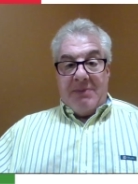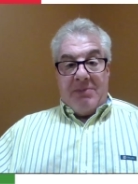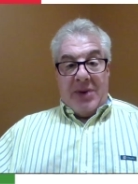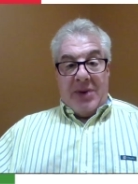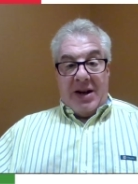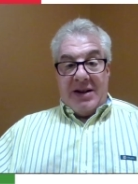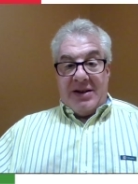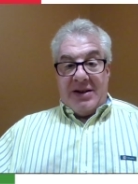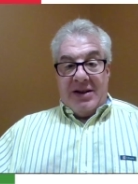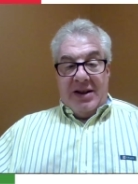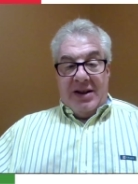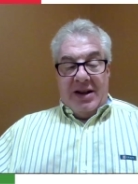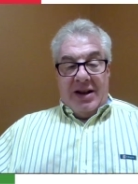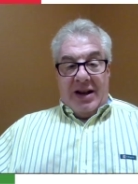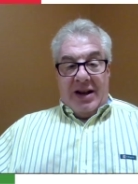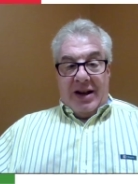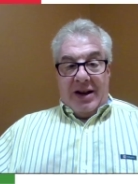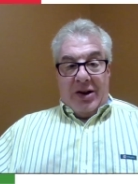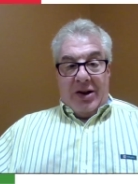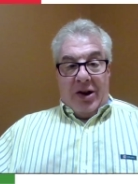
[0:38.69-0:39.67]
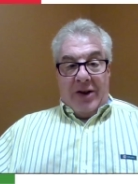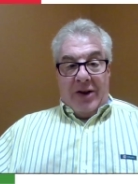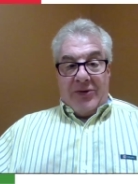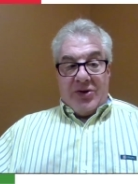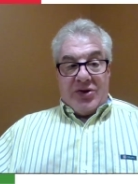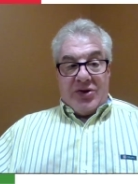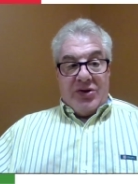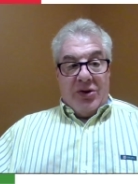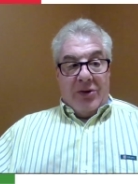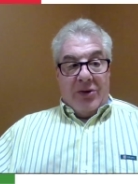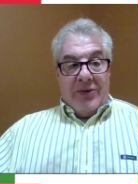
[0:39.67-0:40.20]
but
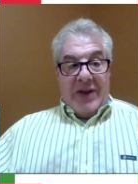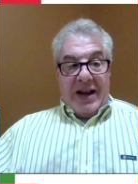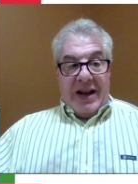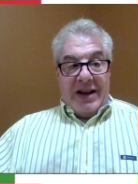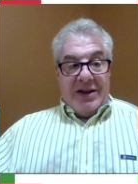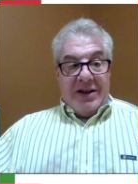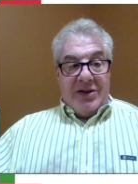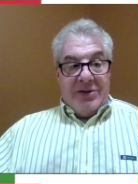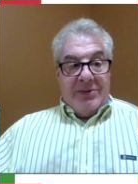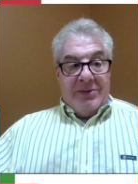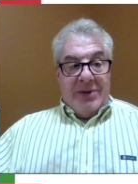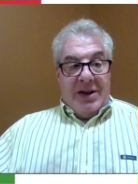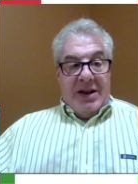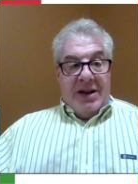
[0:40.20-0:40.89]
offers no value.